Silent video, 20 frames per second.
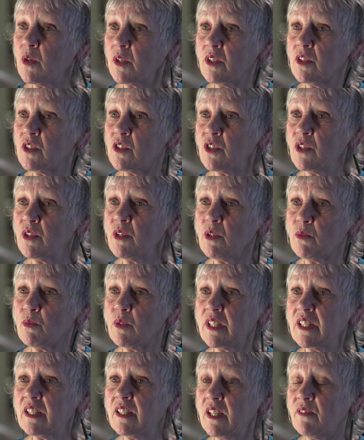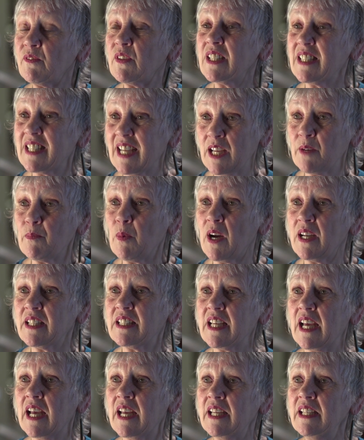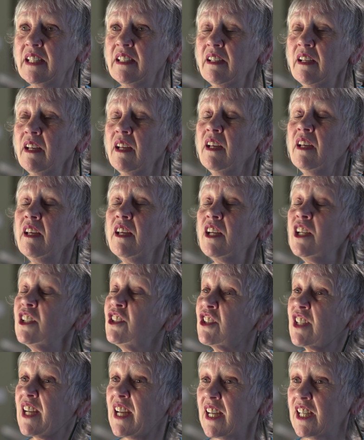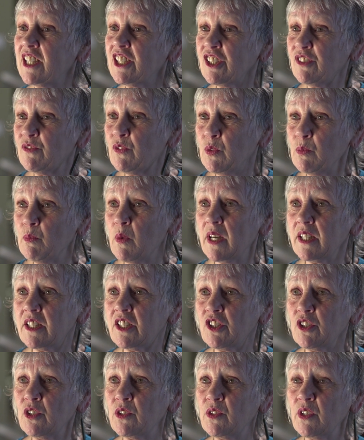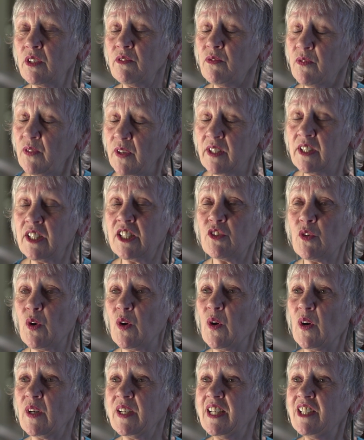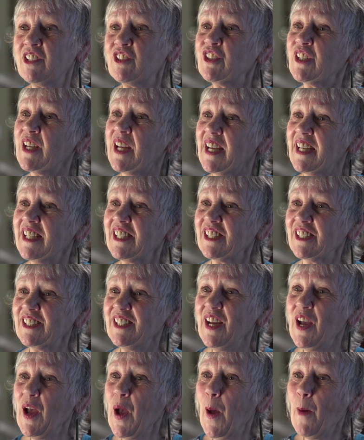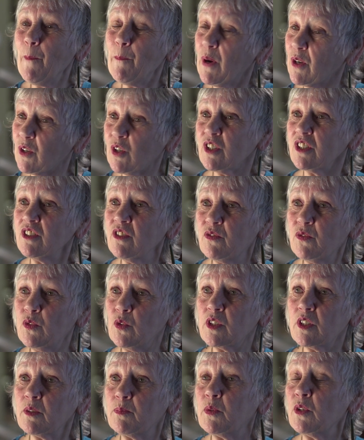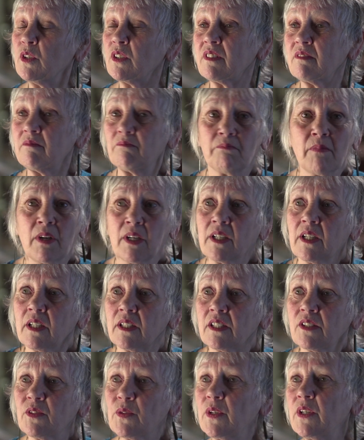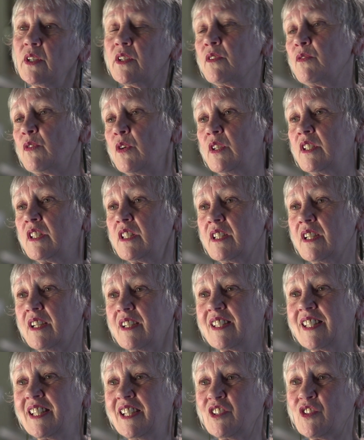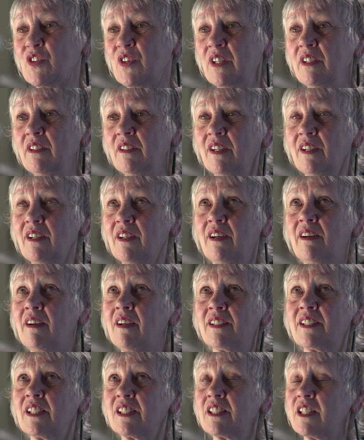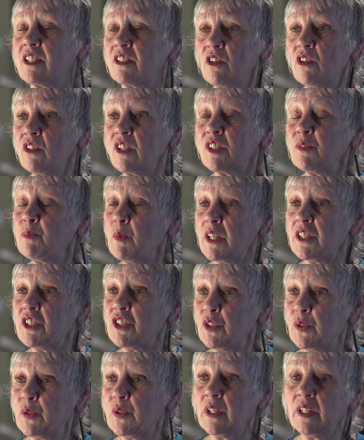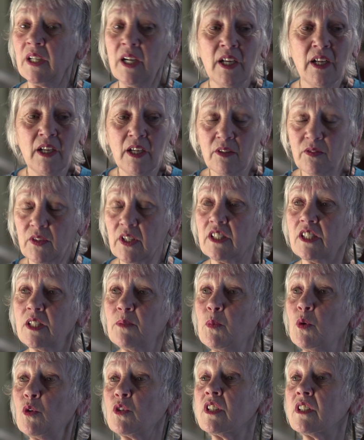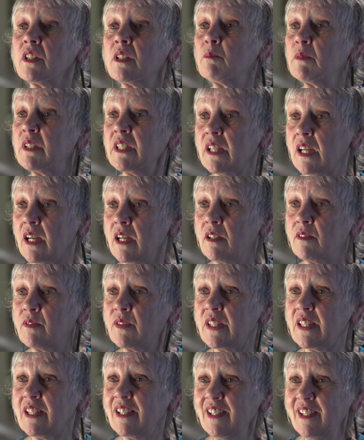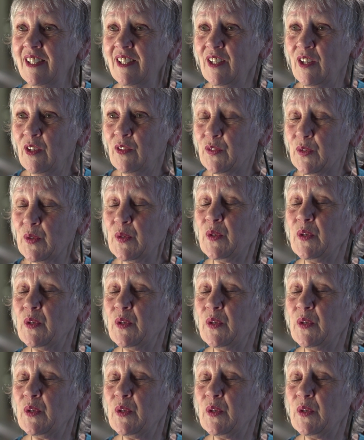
couldn't do. It was living day by day. Education for my children, very strong on education, but couldn't afford to put my kids through university, etc. I just acknowledged my children that supported themselves through